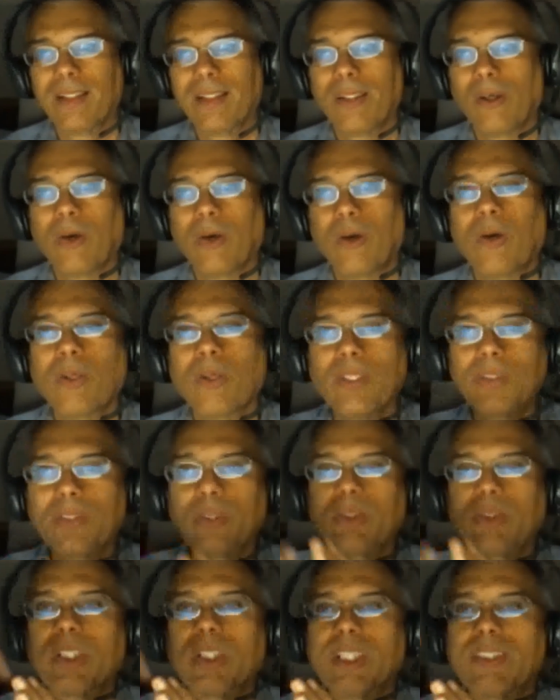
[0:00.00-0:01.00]
All of those
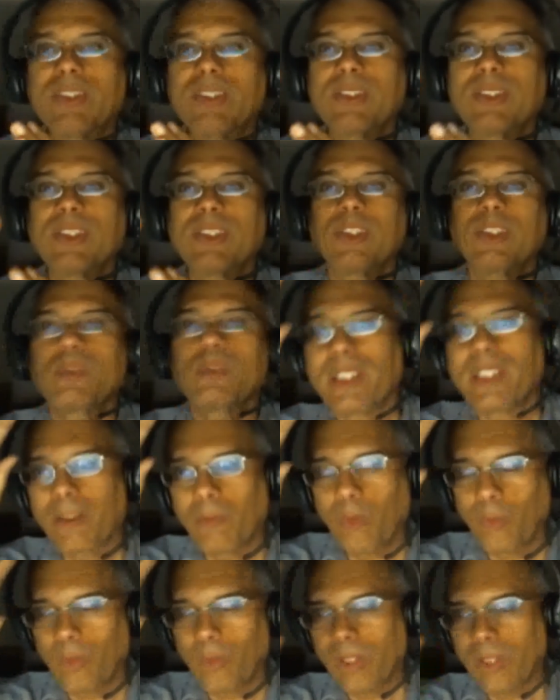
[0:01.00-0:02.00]
consciousnesses become
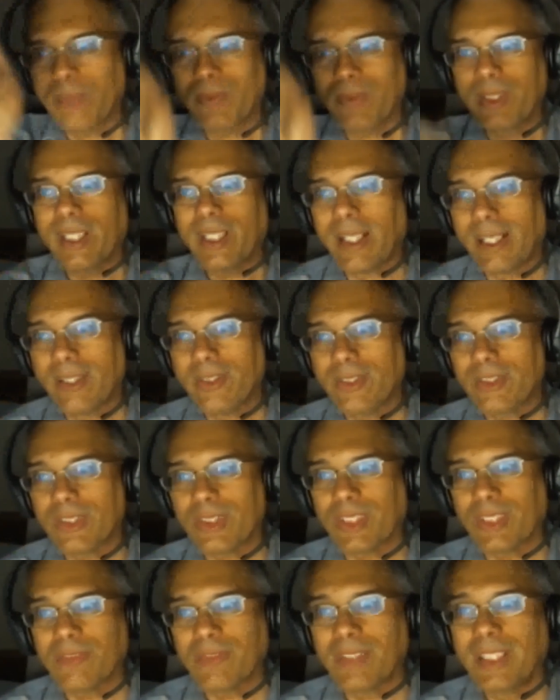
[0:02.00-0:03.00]
one with a higher
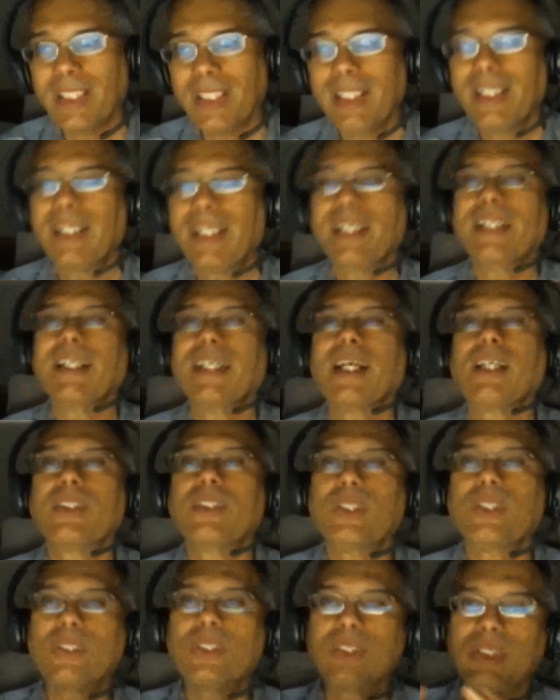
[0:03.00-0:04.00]
self, and now you're
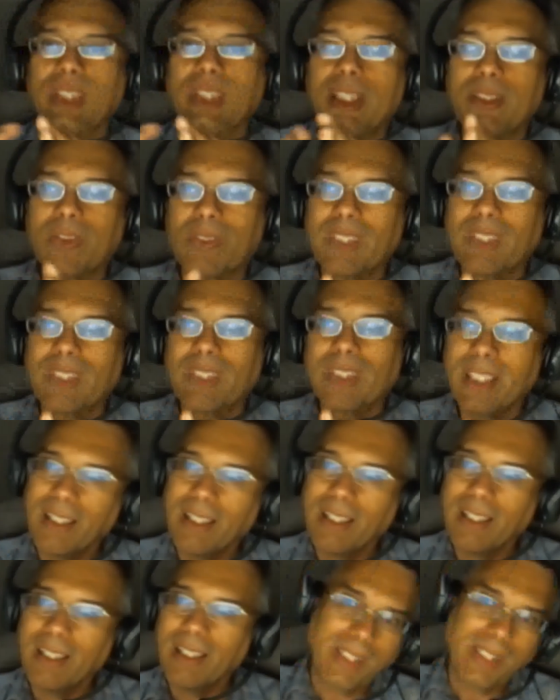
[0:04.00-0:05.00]
set to take off
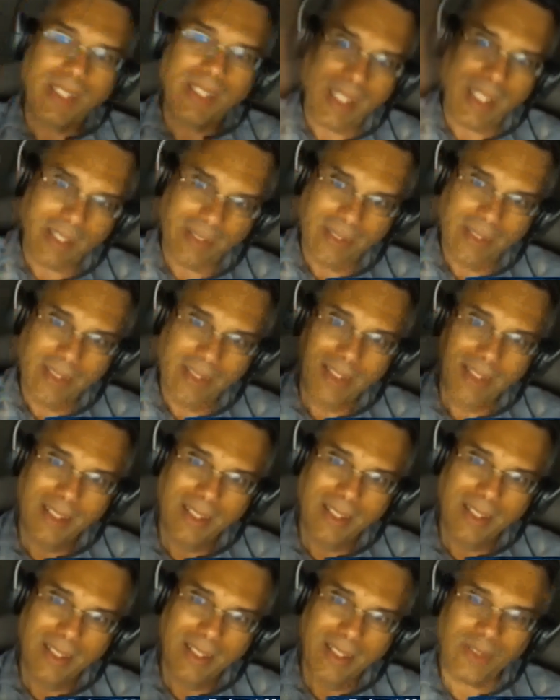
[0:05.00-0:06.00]
again,
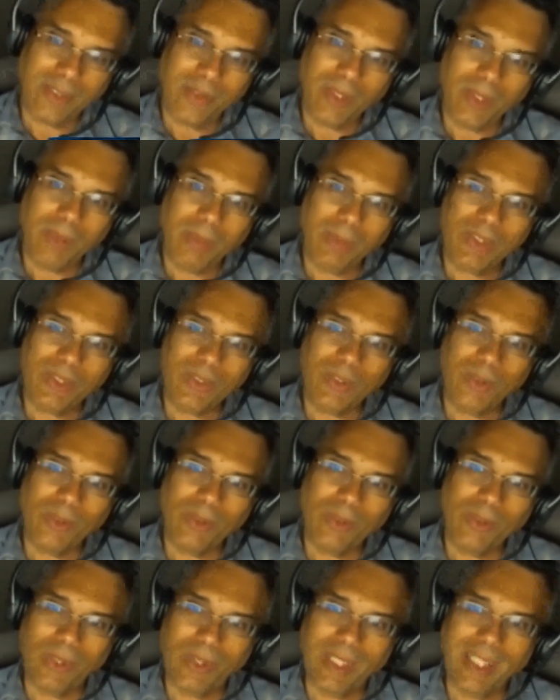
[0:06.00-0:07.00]
another dimensional
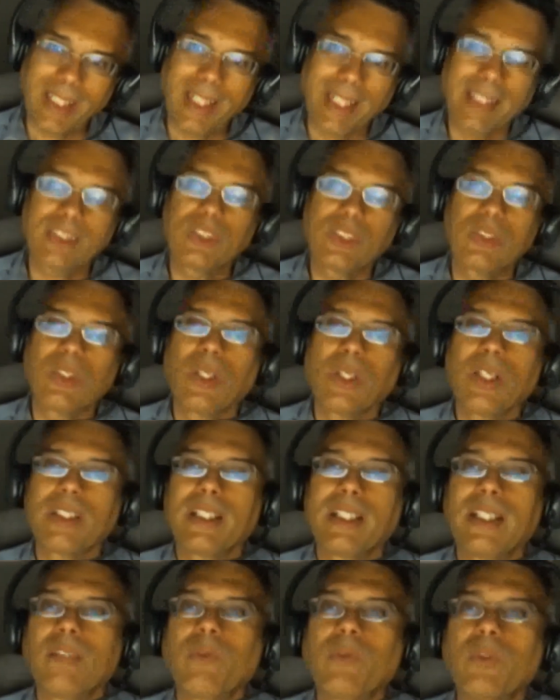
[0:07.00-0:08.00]
building, and start
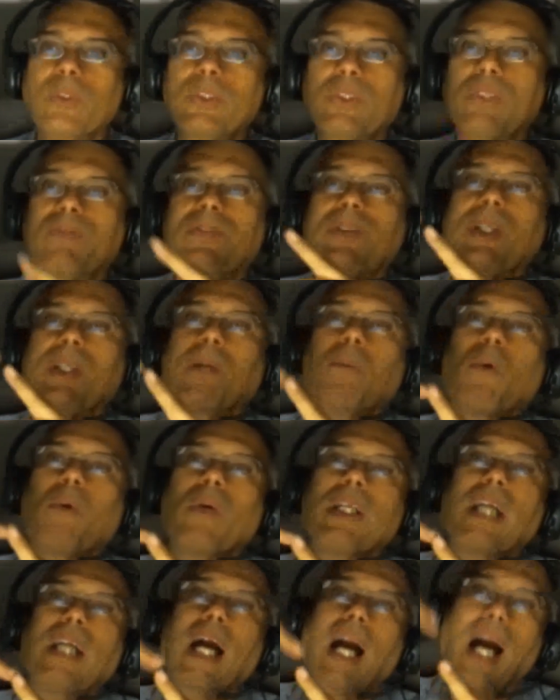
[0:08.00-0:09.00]
evolution from that
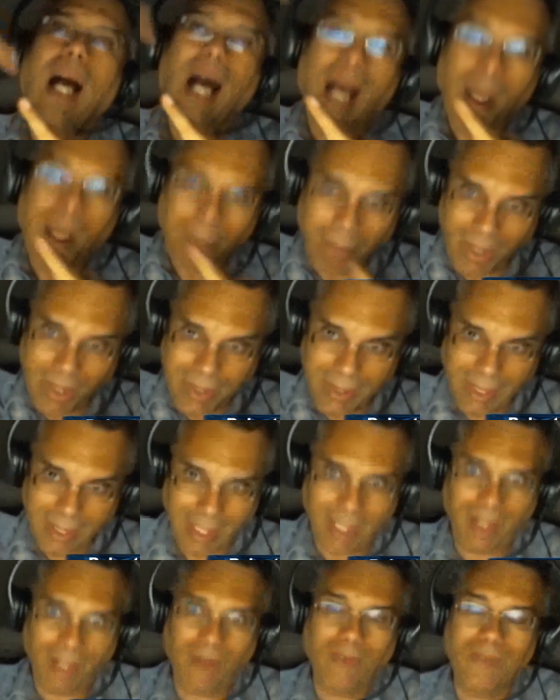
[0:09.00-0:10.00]
point up
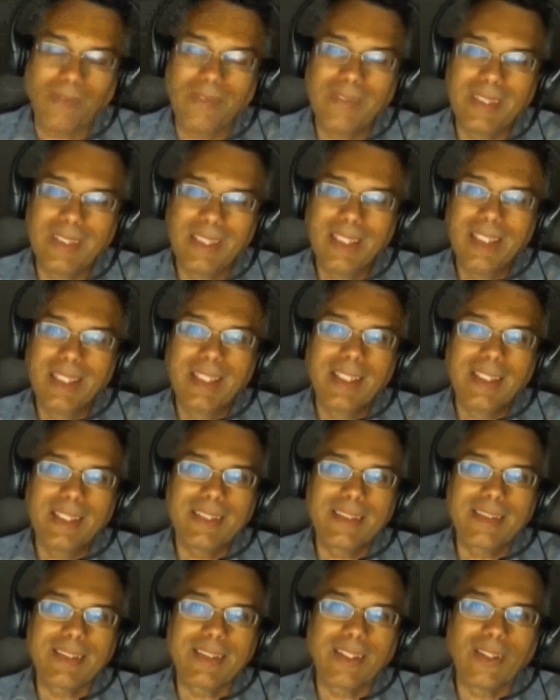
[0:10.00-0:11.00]
now.
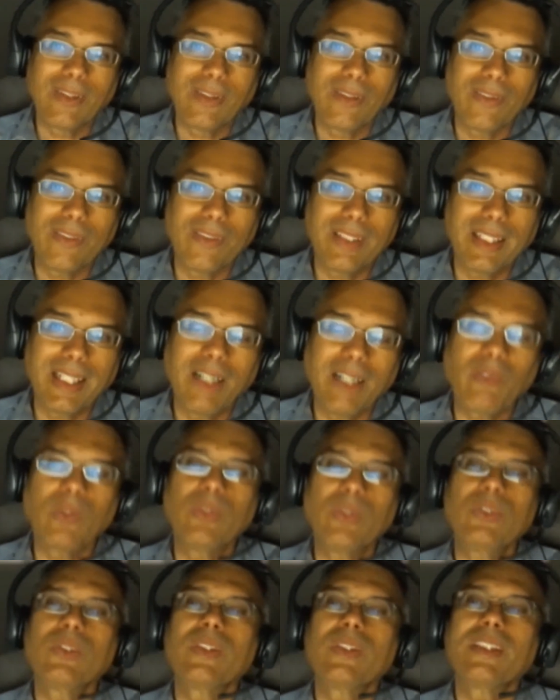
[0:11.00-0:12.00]
So
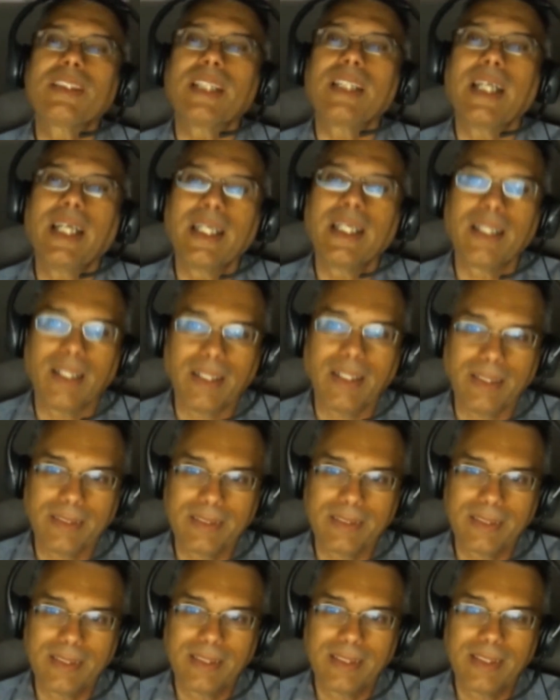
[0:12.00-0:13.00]
evolution is
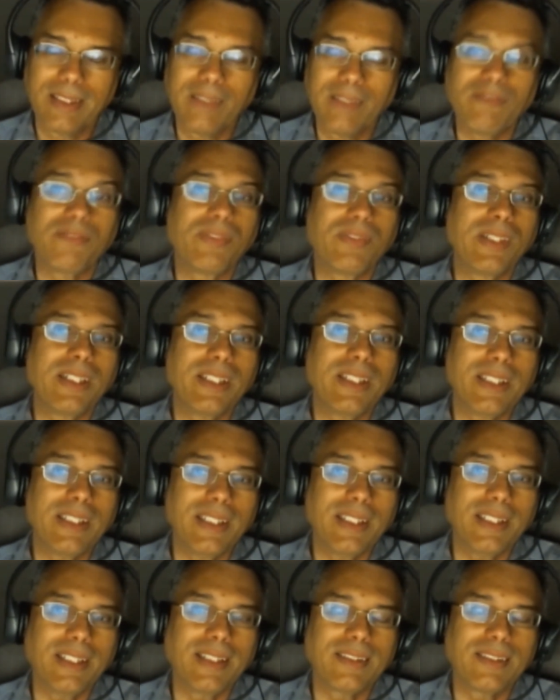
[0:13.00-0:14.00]
endless.
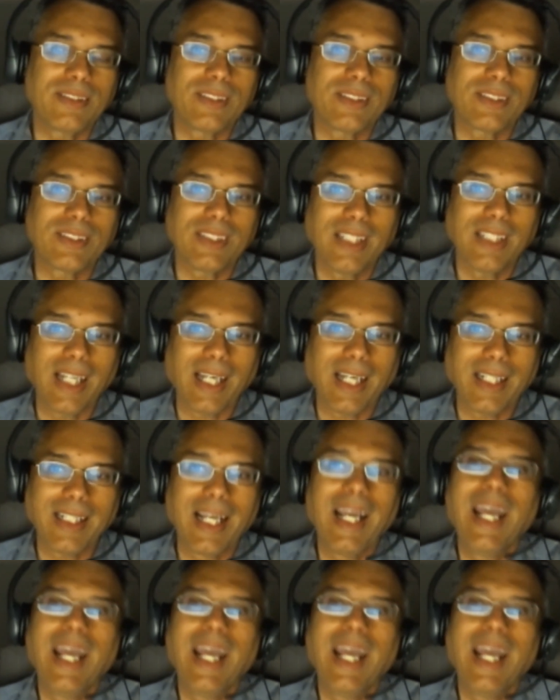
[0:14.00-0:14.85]
Infinity is just that.